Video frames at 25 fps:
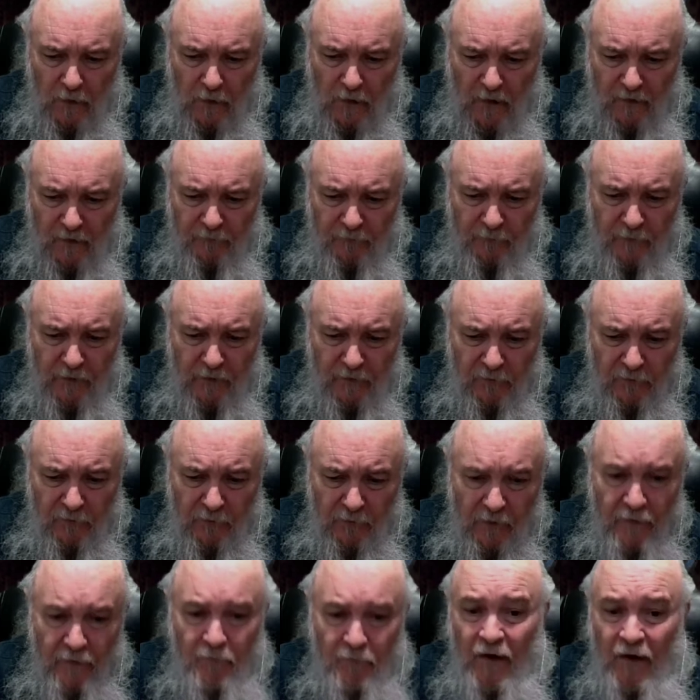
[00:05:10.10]
I've been
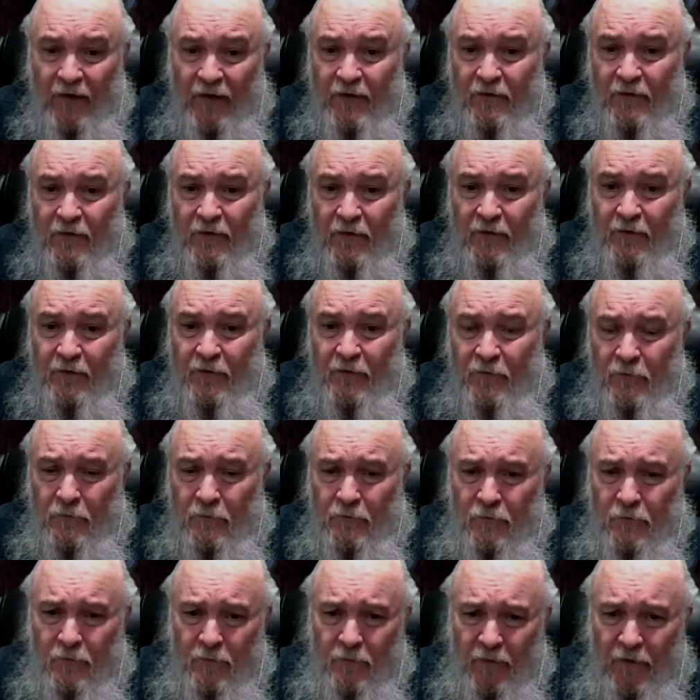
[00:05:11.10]
reminded
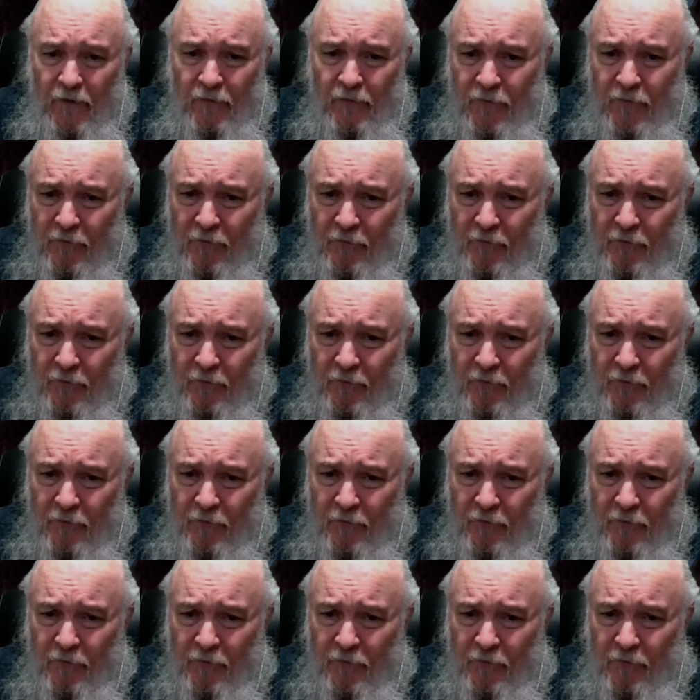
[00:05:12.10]
of the